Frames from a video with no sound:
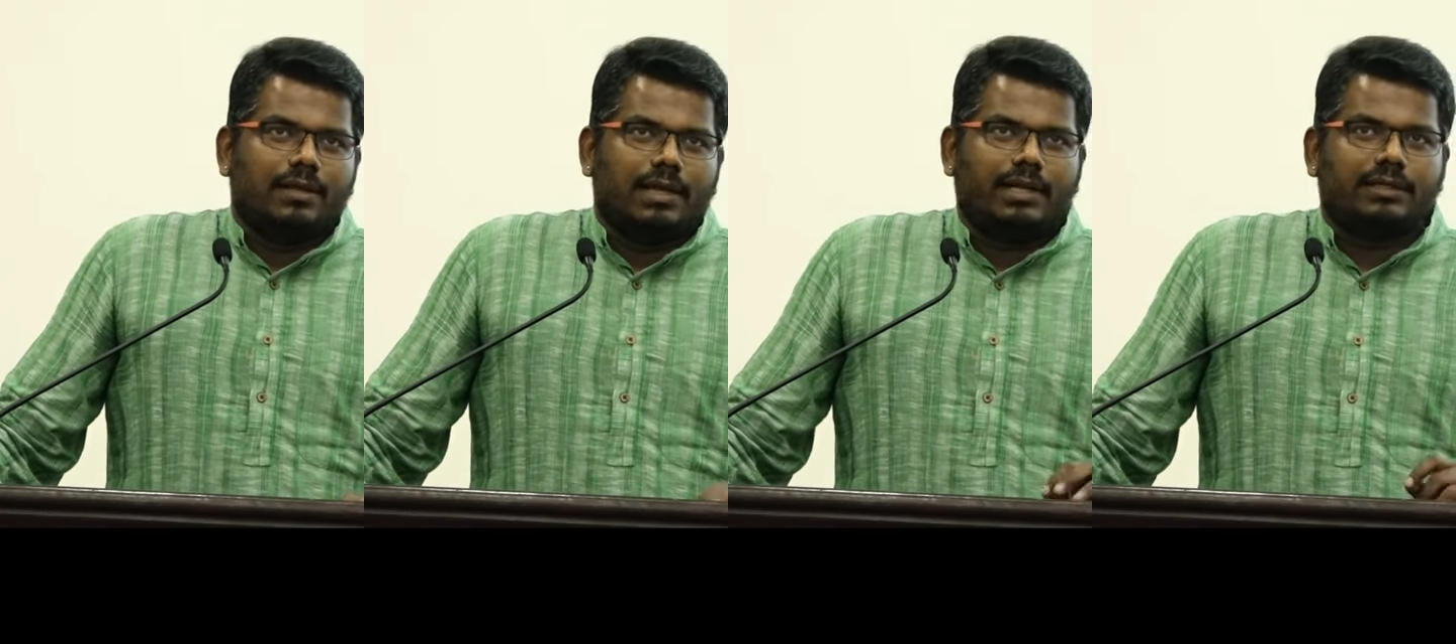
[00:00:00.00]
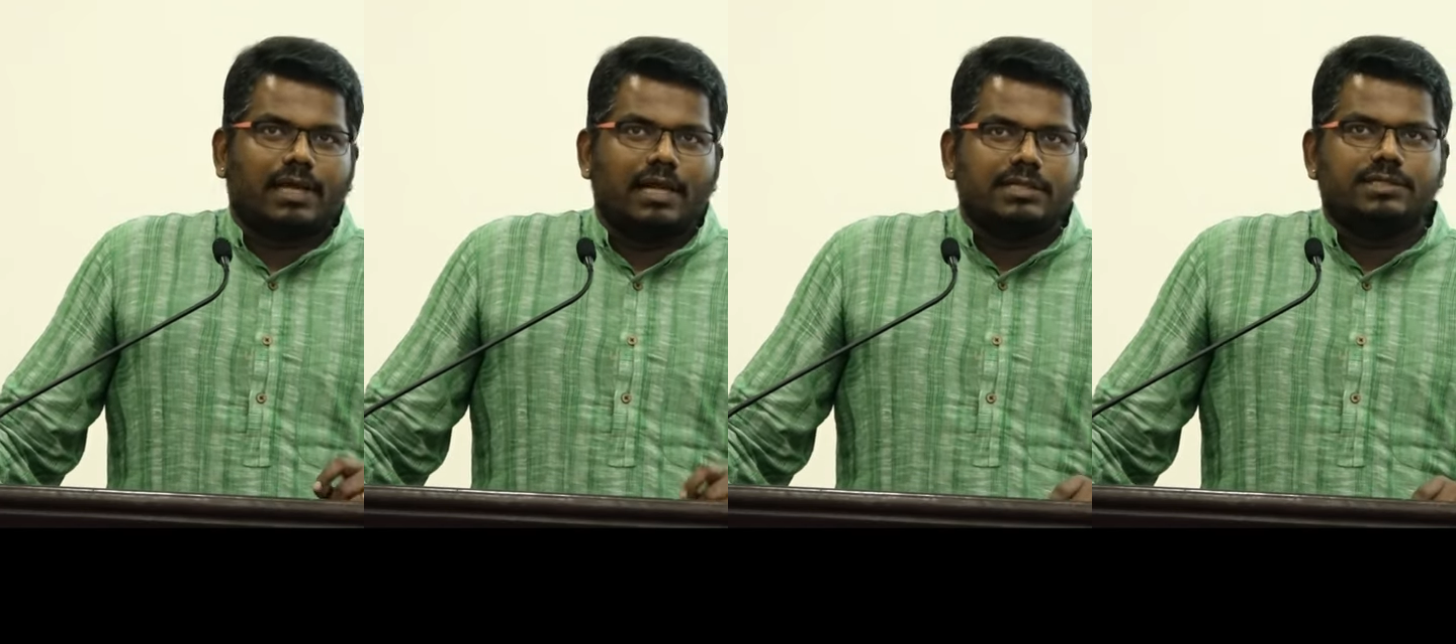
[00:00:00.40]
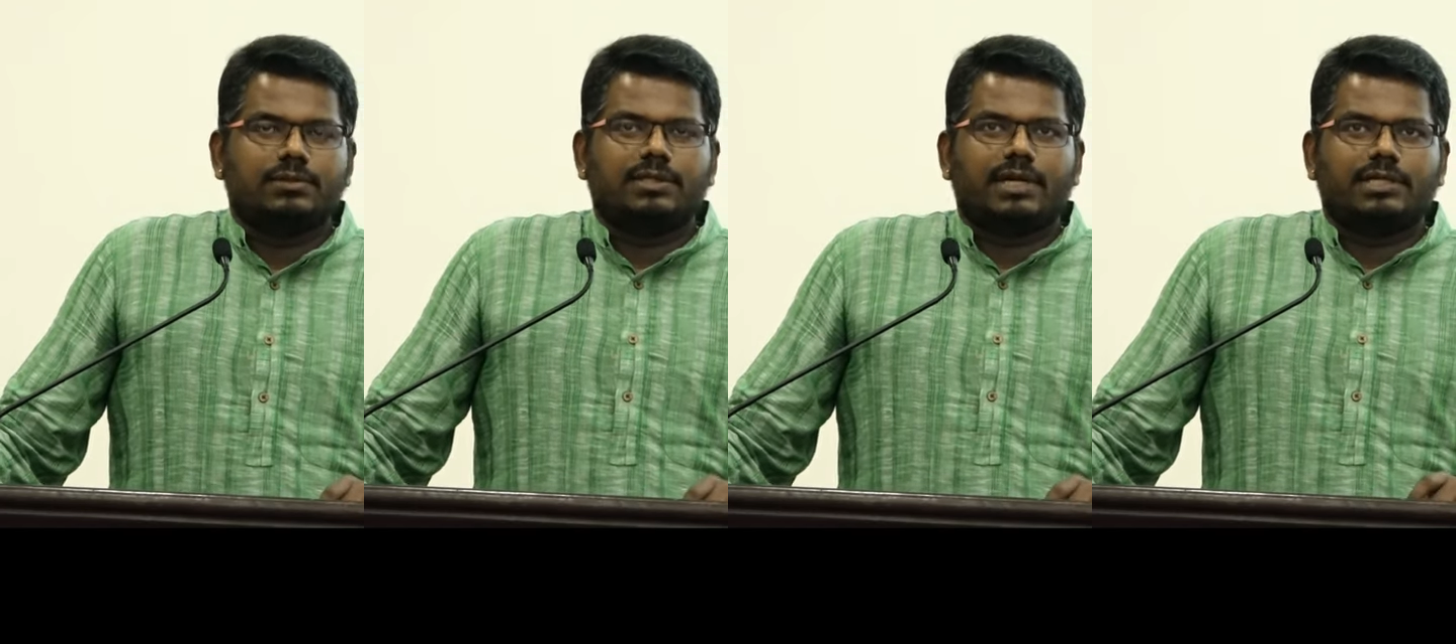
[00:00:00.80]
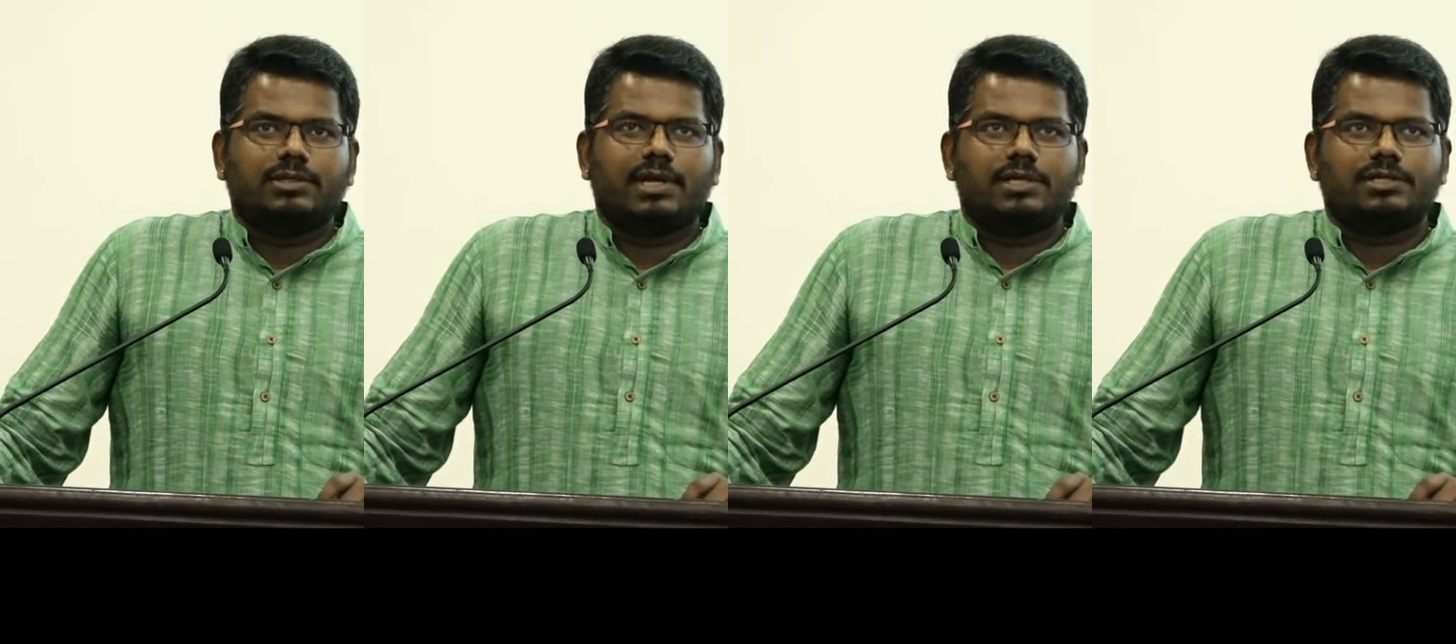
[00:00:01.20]
it tells you that
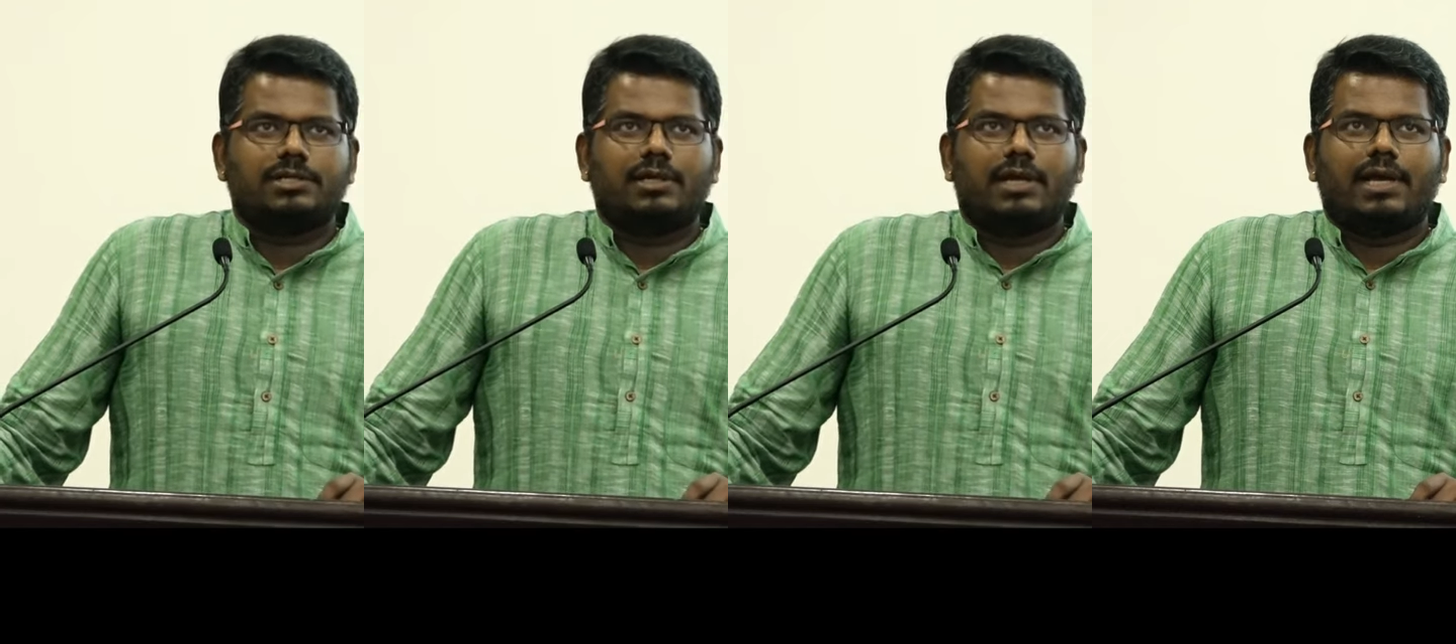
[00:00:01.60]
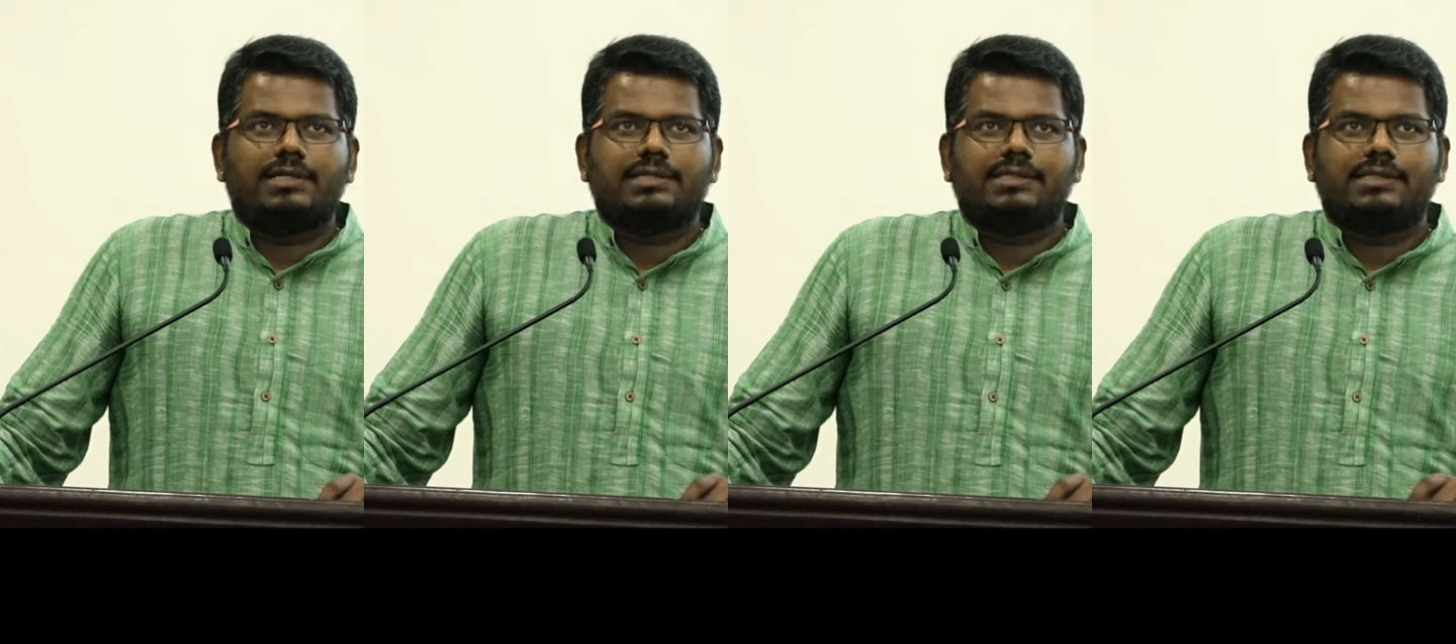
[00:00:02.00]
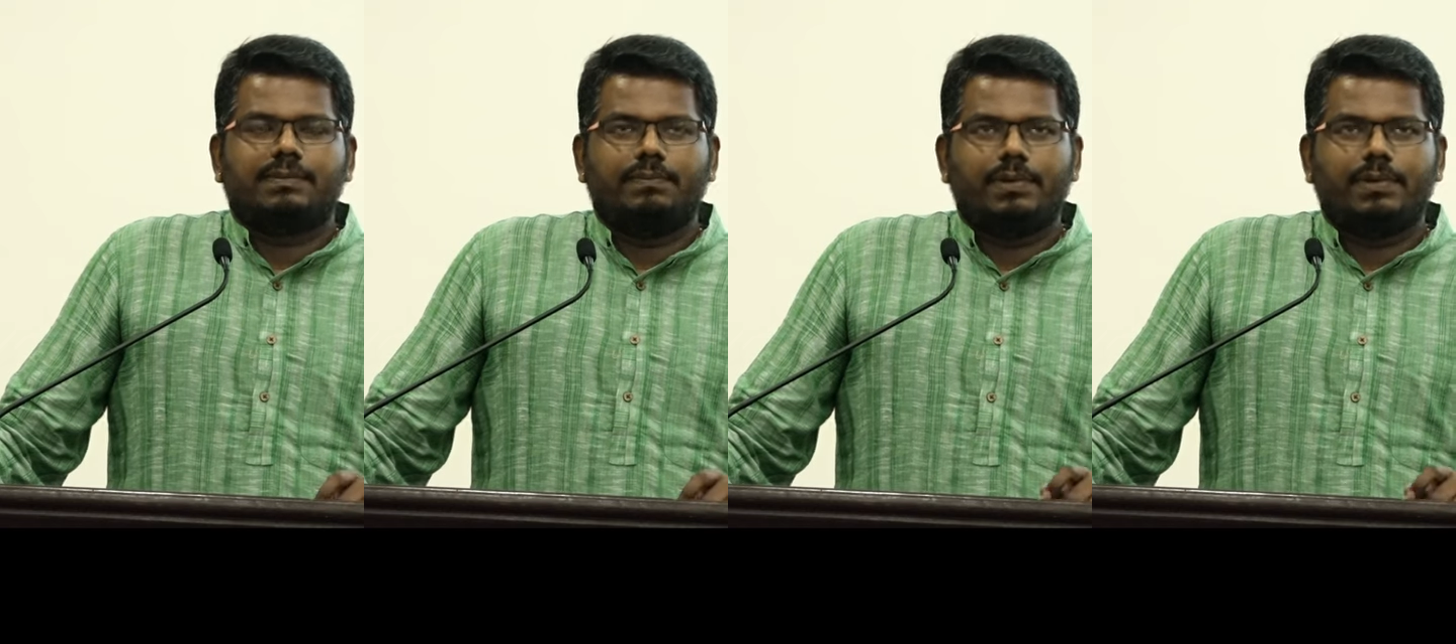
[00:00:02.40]
education has